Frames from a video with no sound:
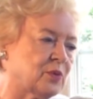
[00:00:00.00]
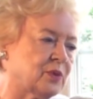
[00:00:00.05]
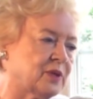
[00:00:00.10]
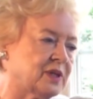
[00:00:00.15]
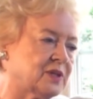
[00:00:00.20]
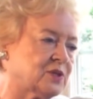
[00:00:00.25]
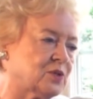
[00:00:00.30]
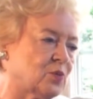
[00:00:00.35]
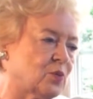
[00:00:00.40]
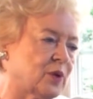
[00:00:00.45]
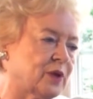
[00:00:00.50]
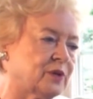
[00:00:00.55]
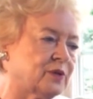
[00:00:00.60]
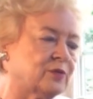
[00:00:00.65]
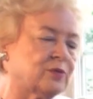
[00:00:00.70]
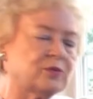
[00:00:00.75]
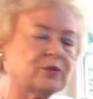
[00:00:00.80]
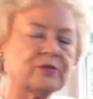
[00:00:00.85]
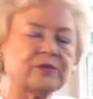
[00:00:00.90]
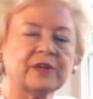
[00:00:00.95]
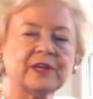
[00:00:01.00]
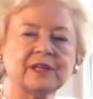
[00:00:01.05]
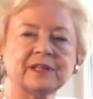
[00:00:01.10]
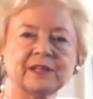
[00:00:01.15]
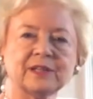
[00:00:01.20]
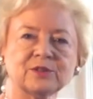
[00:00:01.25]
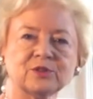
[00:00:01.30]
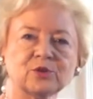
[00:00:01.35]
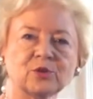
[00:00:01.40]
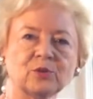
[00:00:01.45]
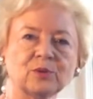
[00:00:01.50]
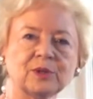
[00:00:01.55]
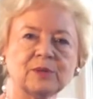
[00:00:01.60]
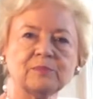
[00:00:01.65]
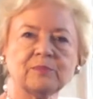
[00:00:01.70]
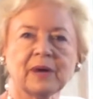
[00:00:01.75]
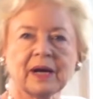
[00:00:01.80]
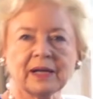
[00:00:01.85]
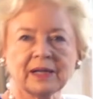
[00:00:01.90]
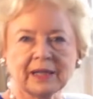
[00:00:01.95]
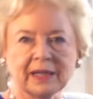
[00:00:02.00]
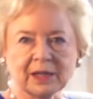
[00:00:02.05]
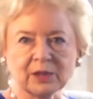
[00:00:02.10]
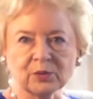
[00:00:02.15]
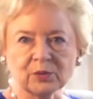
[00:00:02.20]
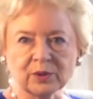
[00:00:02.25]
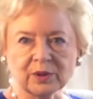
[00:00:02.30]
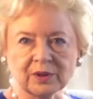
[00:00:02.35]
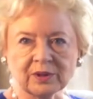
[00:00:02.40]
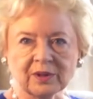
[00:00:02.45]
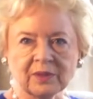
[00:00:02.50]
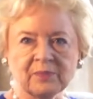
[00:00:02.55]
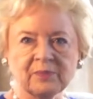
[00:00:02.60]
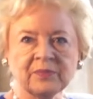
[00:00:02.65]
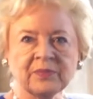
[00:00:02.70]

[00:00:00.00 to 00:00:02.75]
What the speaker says: and it's a wonderful thing. They're totally bilingual.